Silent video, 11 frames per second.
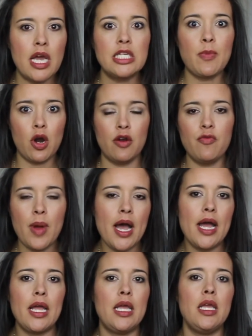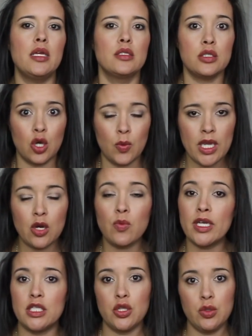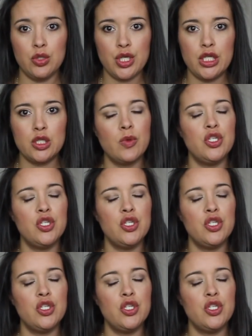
as part of my sewing resolutions,